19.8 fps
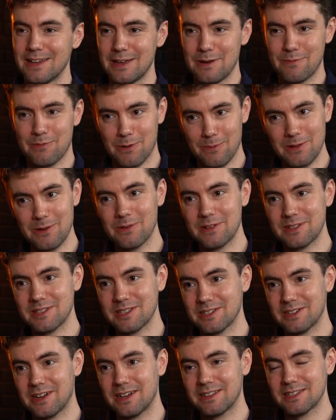You probably wouldn't
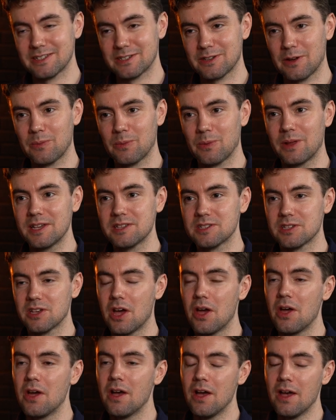start this company.
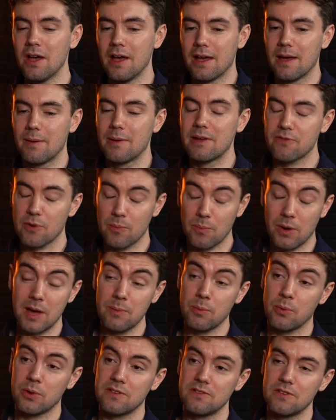So, I mean, from my
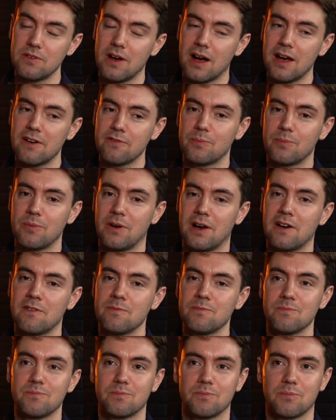point of view,
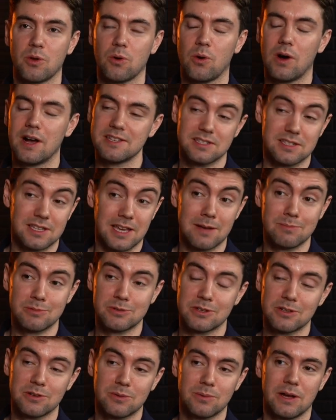I'm quite
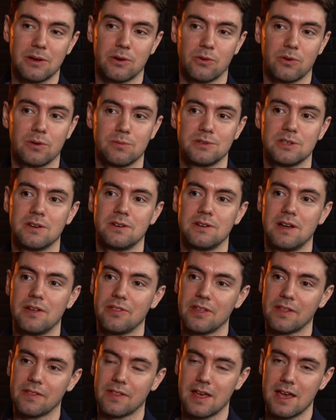skeptical about crypto. I
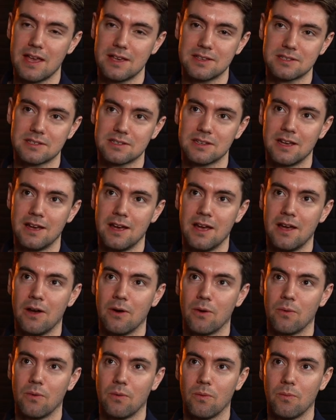think there's
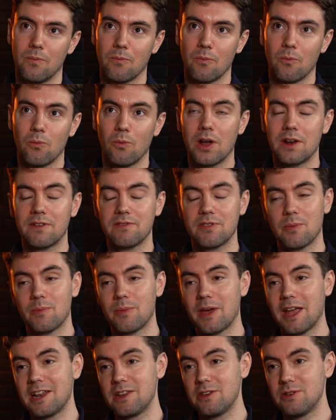one of the
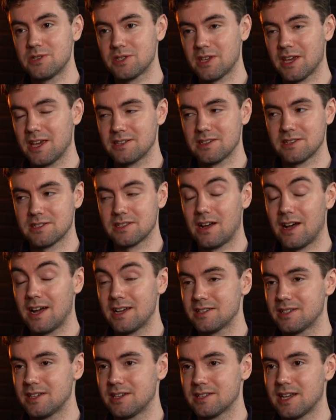main use cases that I
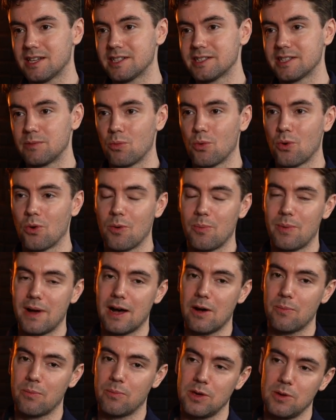see is actually more
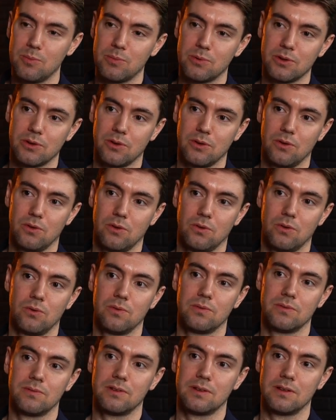about people who
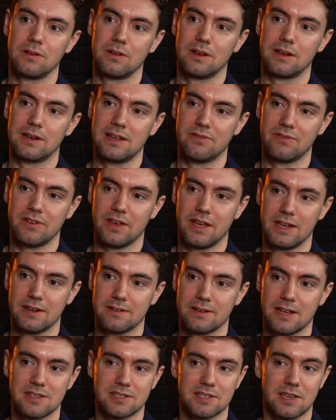live in,
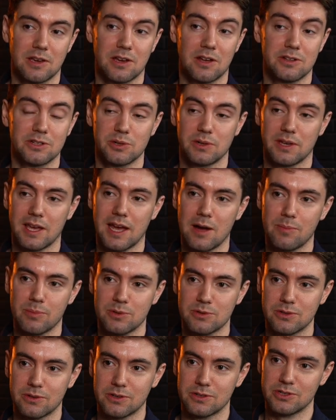let's say, a country of
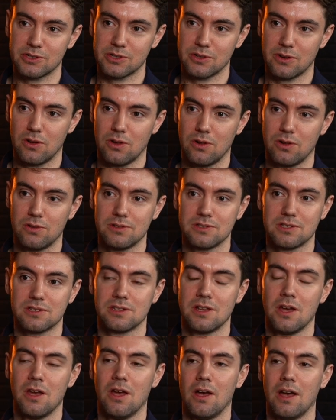capital controls,
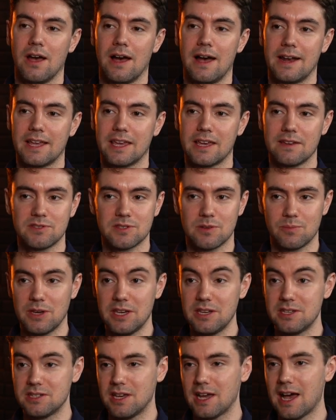and it gives them
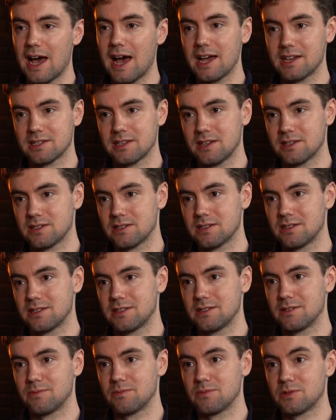easier access to
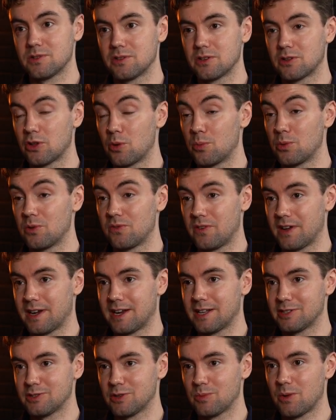the global
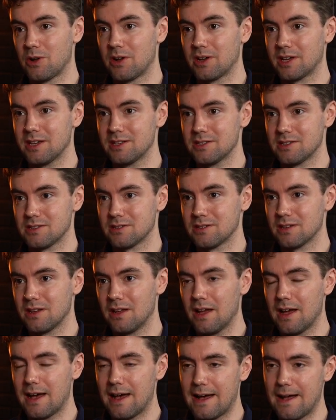financial markets.
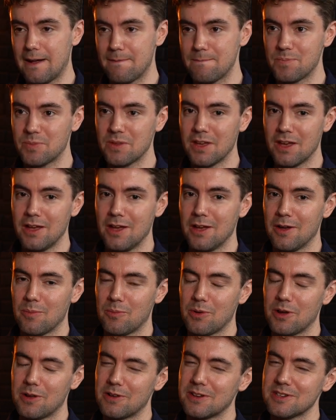
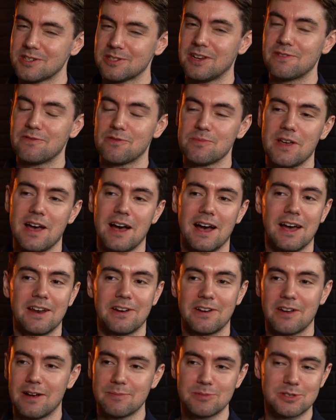But aside from that, I don't
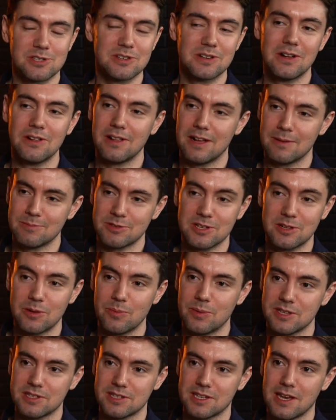know. I'm still a
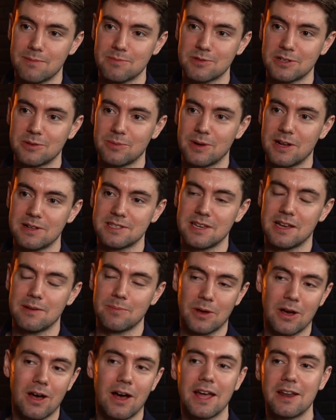bit skeptical about it. I'm
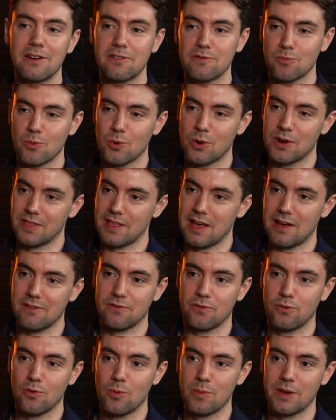kind of more in that
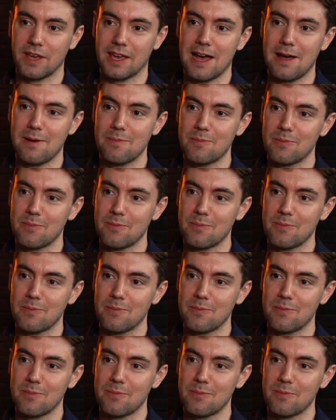former camp.